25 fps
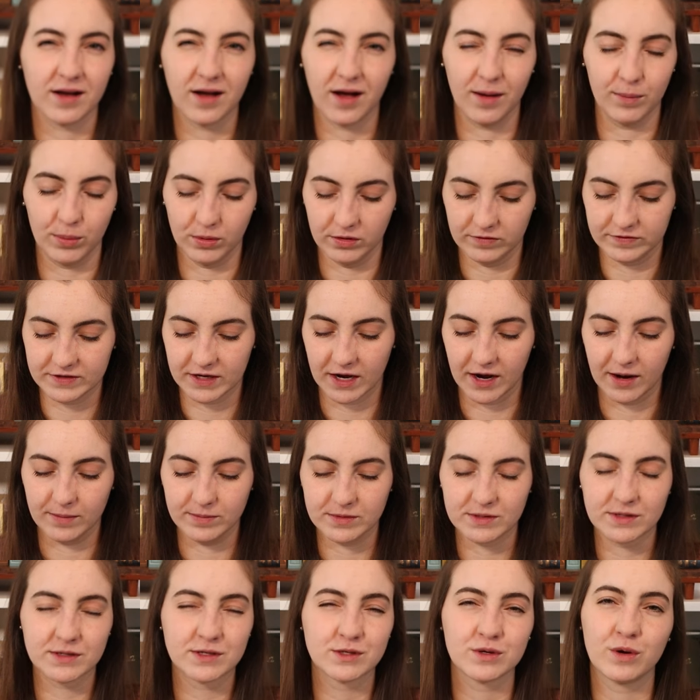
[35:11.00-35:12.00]
couple of
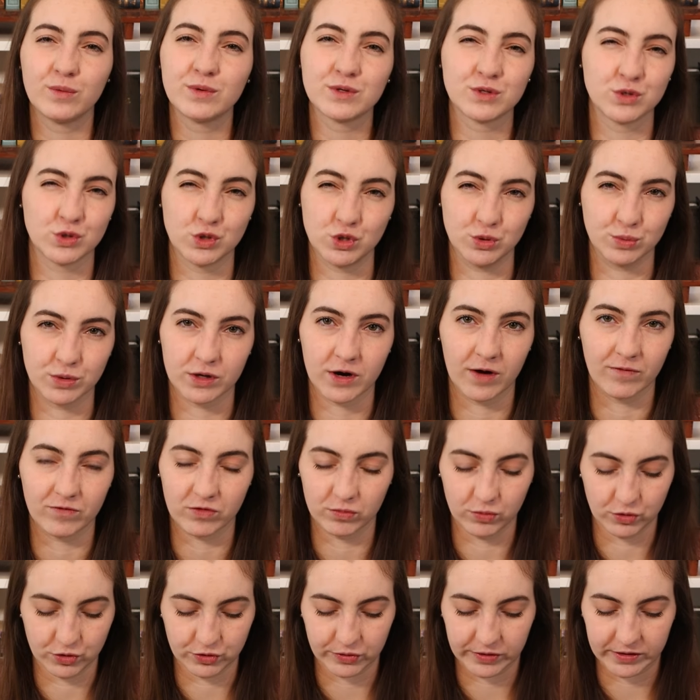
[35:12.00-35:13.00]
times, and so I wasn't super
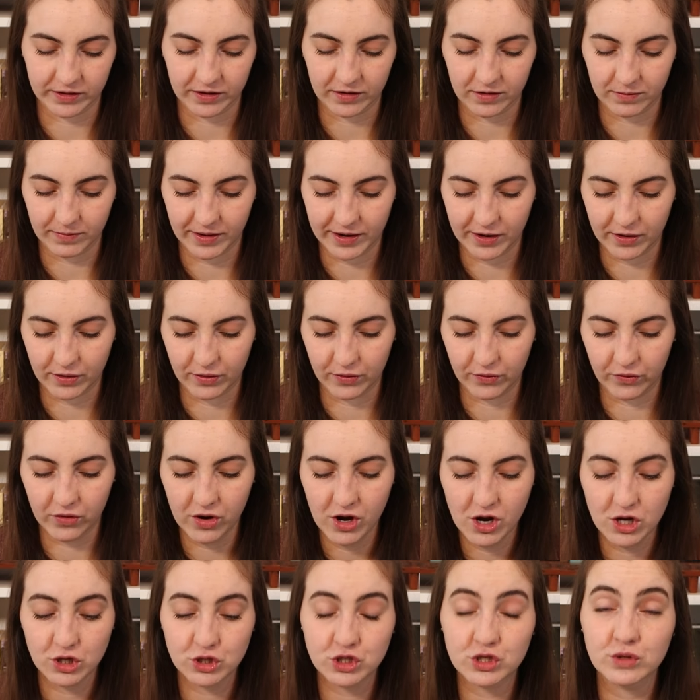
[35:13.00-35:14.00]
comfortable doing that on my own.
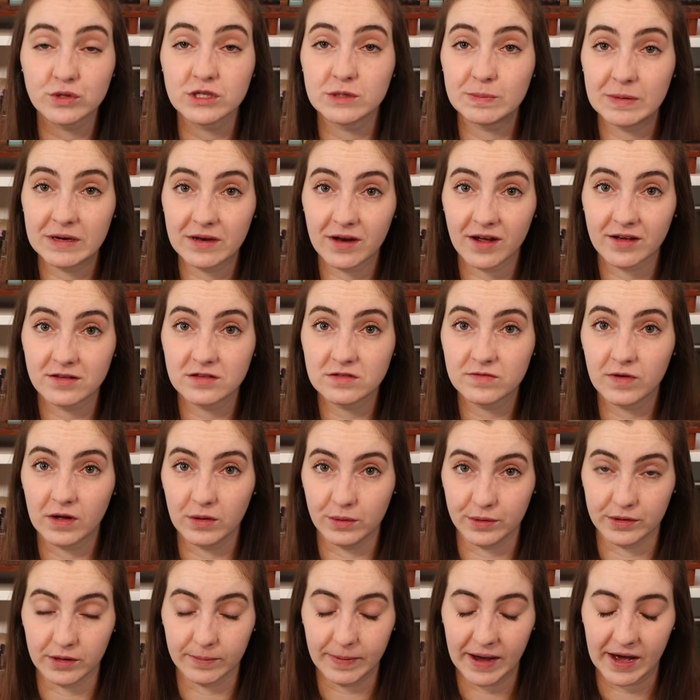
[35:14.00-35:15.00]
So it's been nice
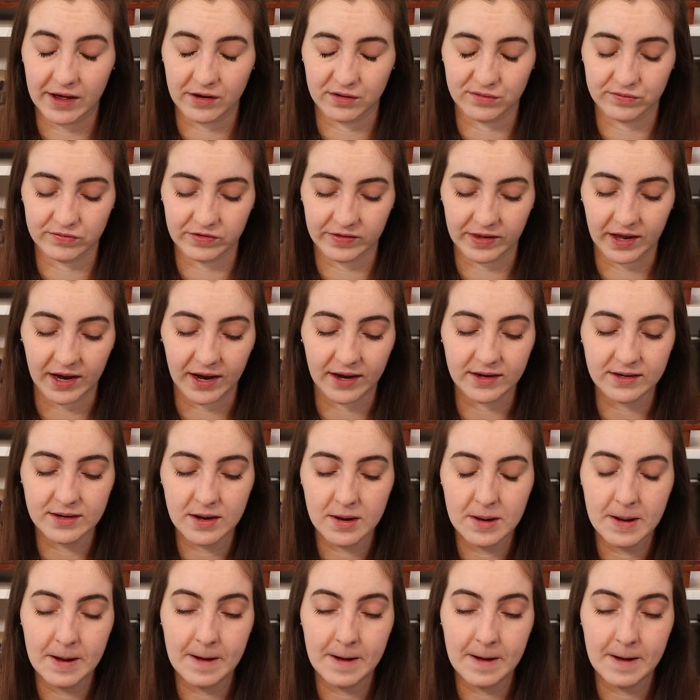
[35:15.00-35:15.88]
following the pattern for that.